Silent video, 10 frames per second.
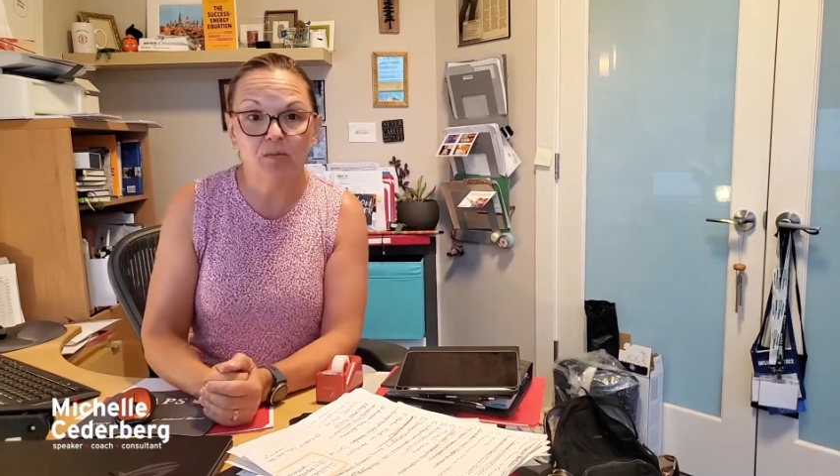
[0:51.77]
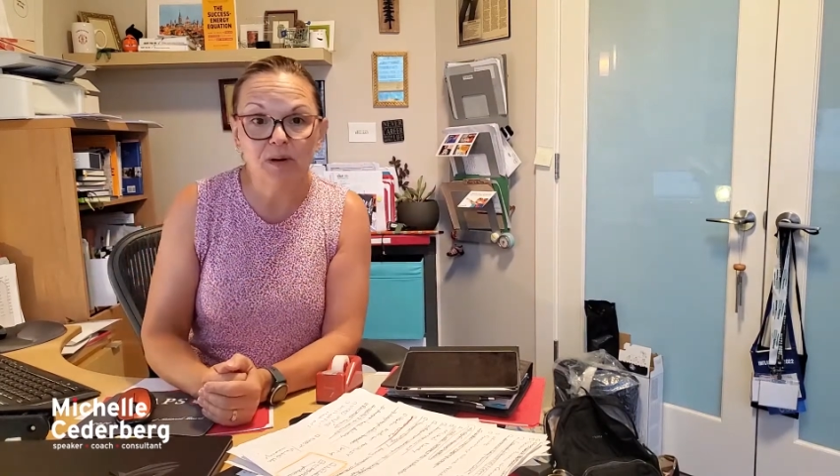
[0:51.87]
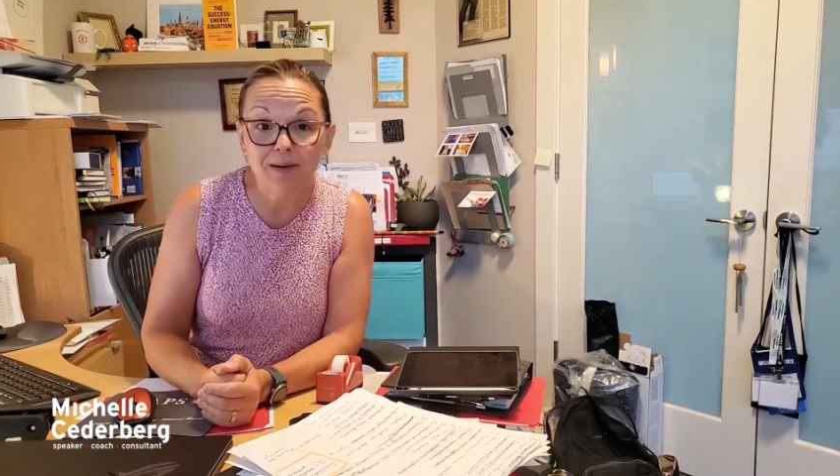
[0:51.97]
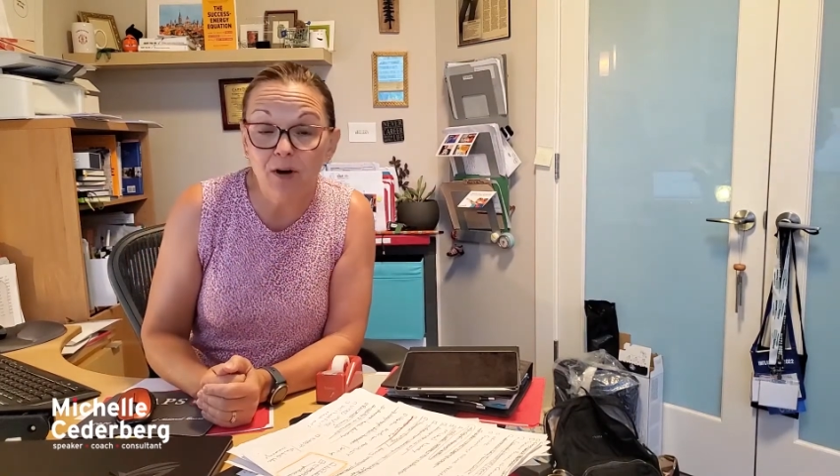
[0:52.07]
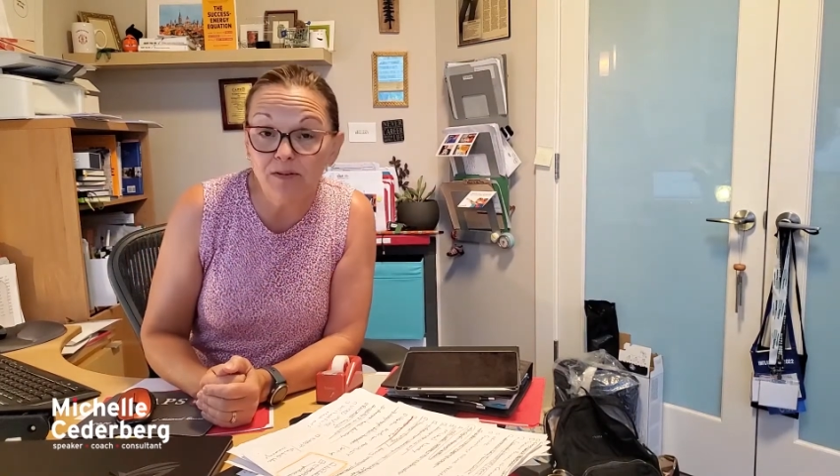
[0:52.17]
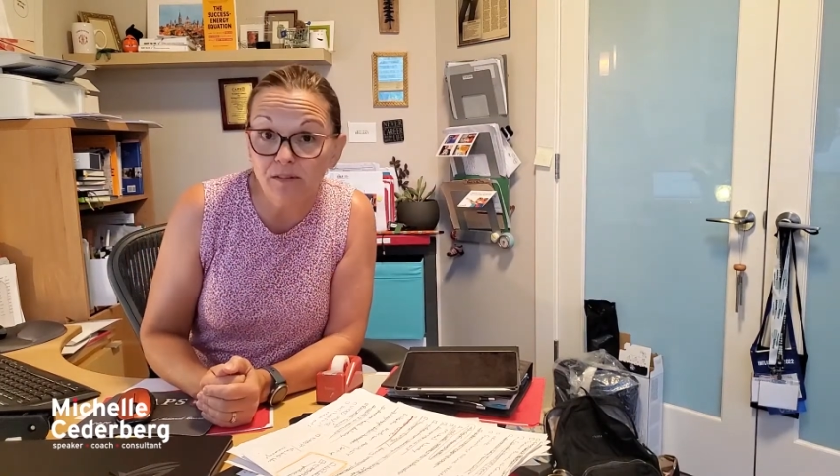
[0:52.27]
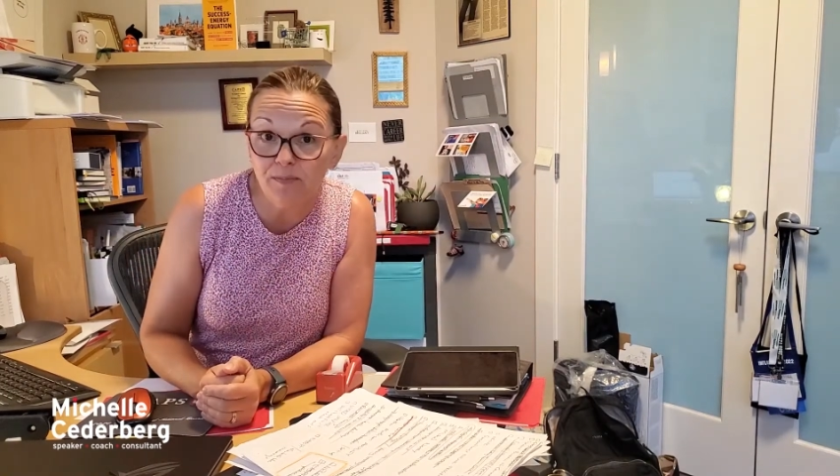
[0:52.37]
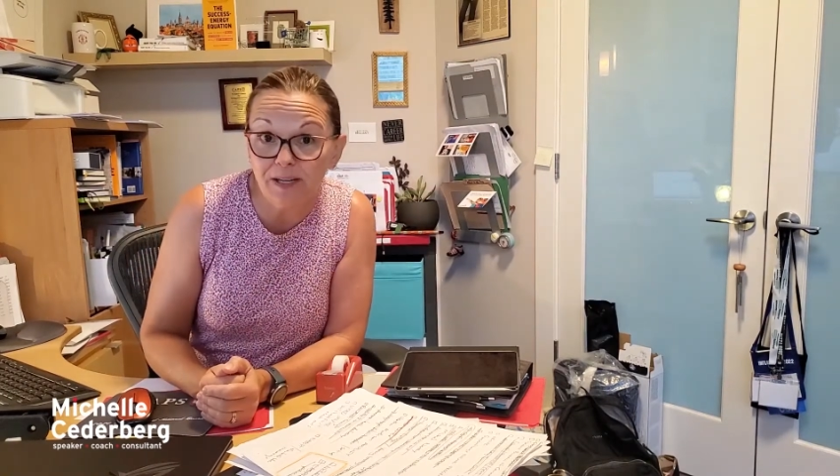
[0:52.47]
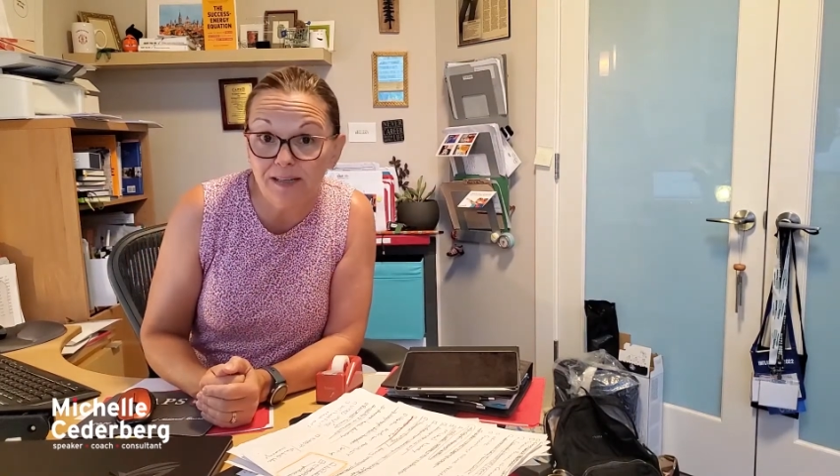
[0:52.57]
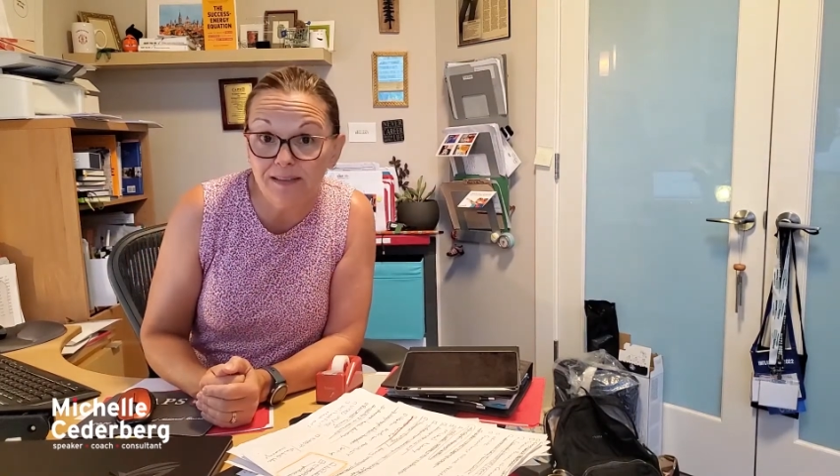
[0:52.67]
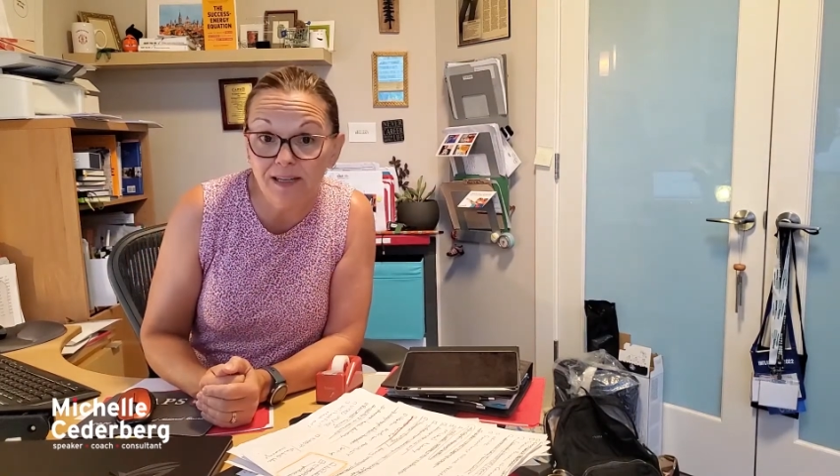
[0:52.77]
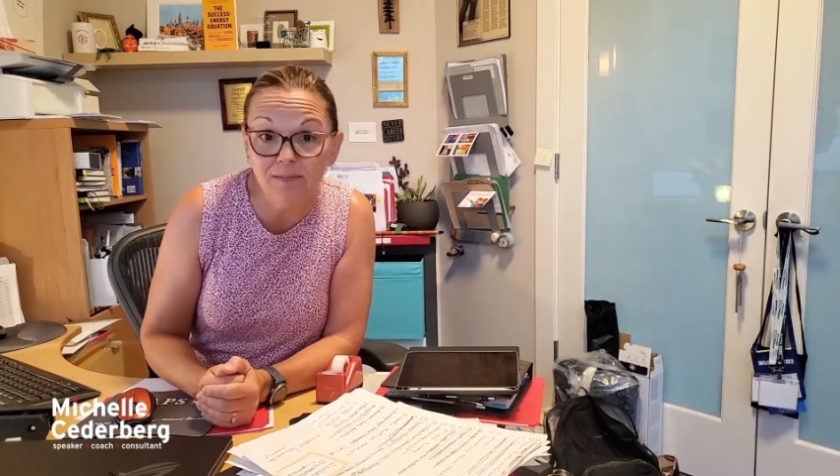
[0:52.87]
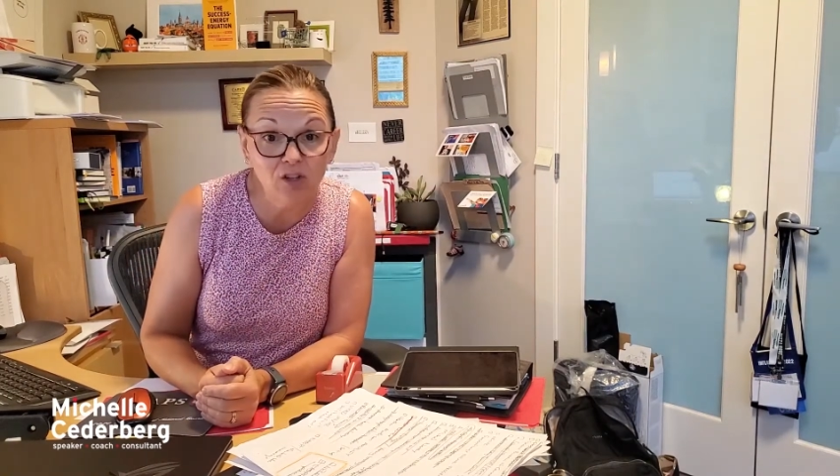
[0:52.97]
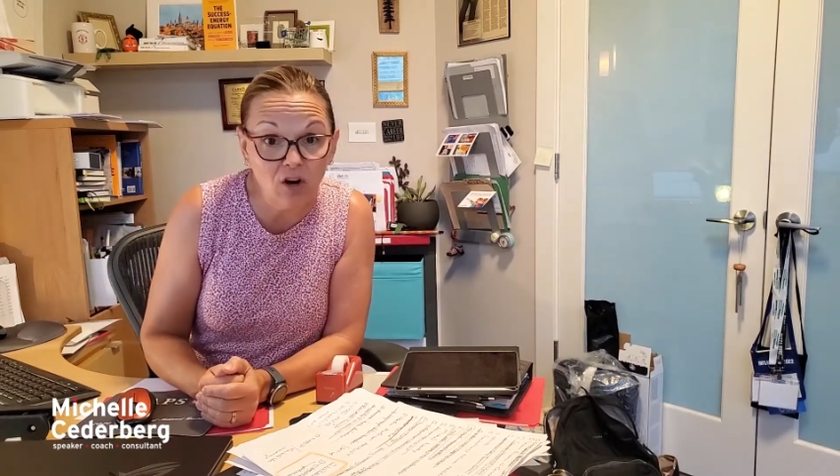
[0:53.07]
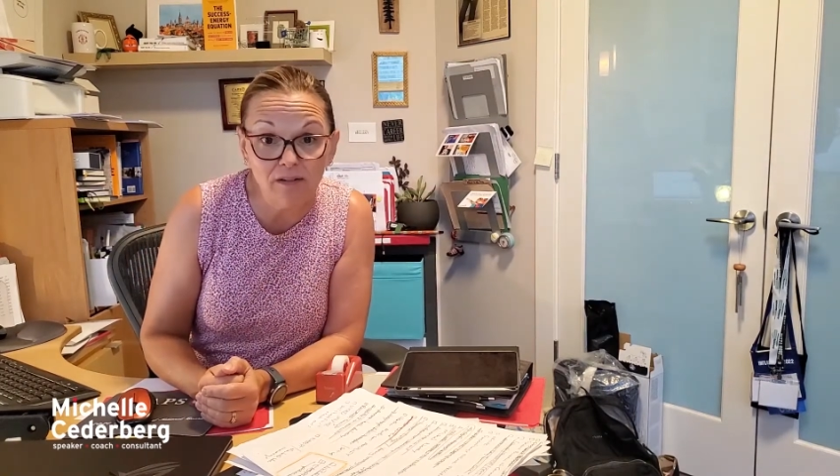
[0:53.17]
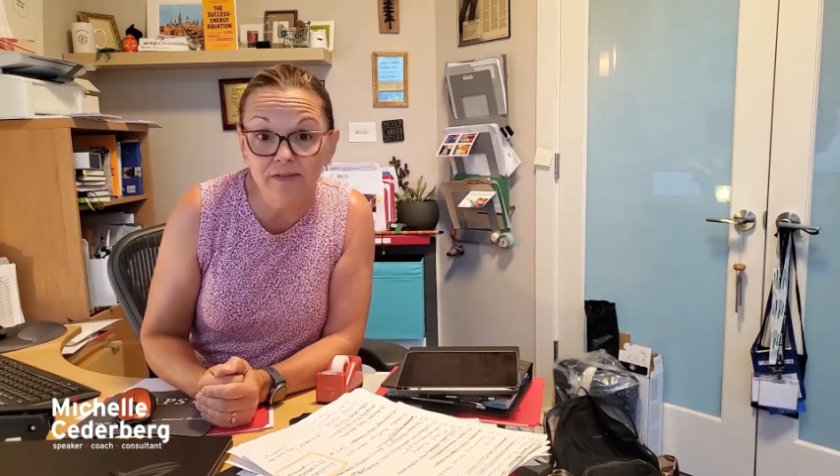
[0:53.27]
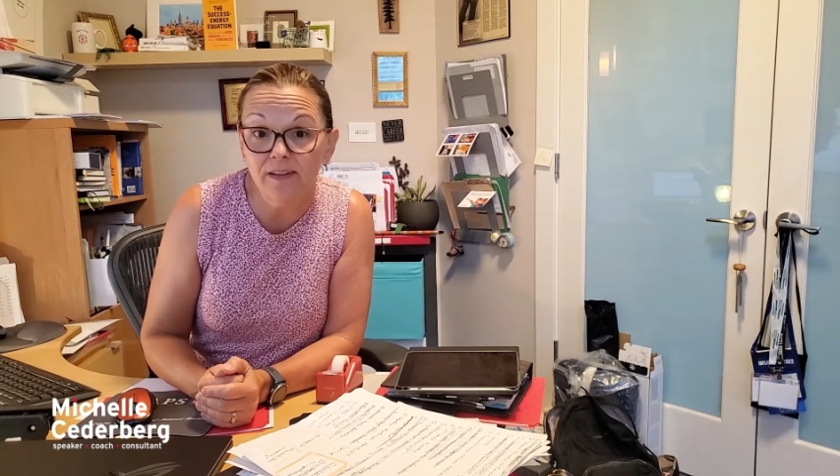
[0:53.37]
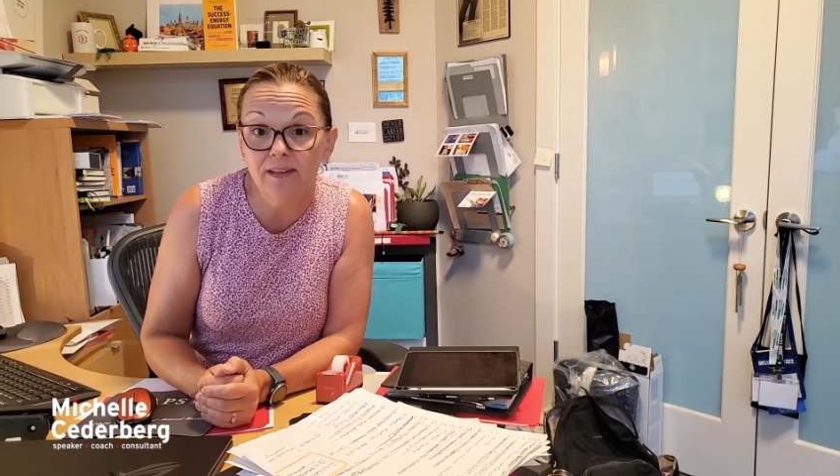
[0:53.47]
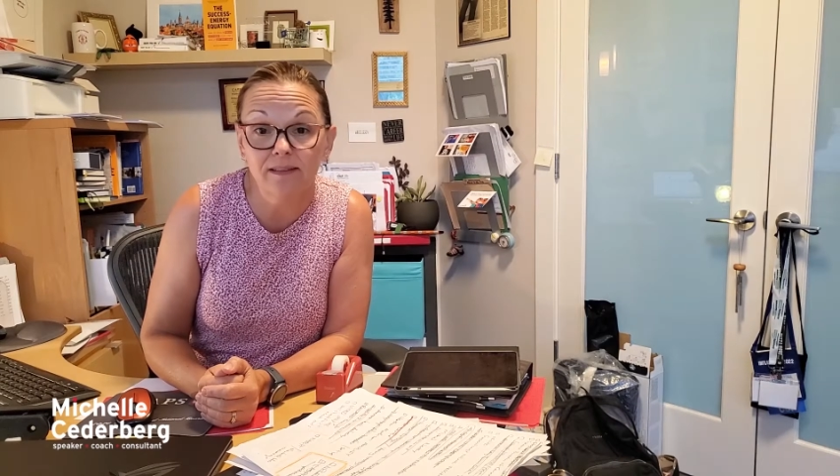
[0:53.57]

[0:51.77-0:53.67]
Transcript: but I'm also spending time golfing